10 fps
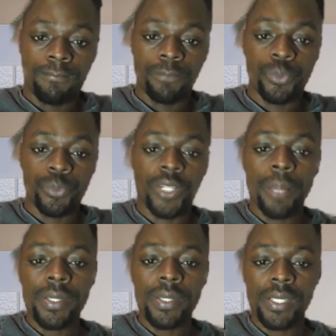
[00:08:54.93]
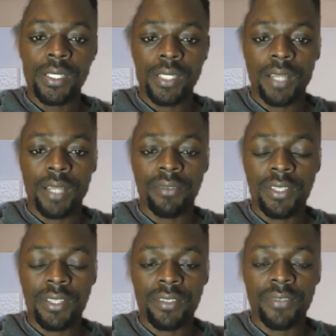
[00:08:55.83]
Number 6 advanced
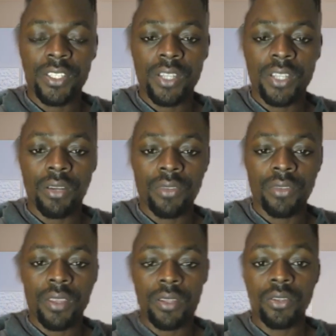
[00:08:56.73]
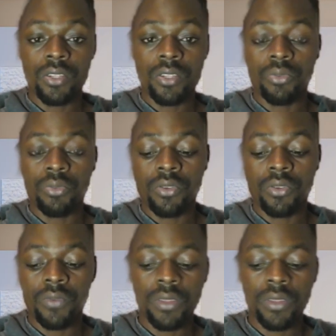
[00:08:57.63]
feature or thing that you need to be doing with
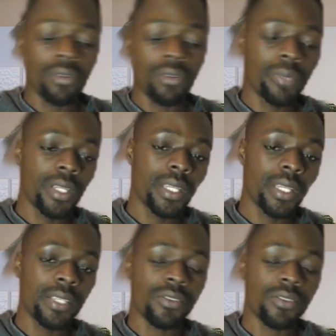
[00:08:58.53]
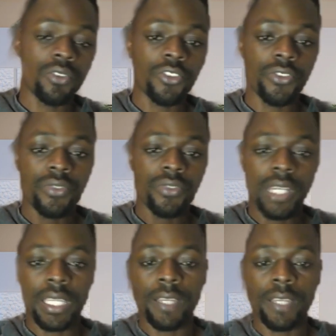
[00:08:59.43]
Google Meet is note
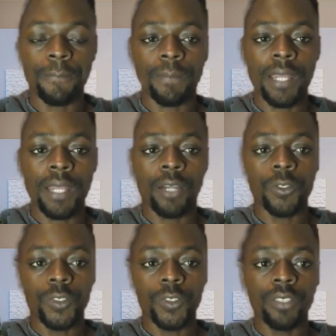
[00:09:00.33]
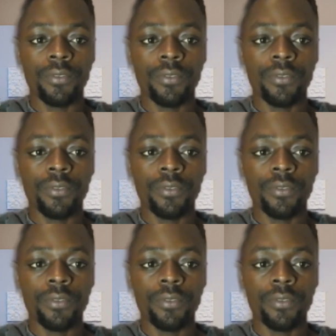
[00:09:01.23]
taking. Now, if you're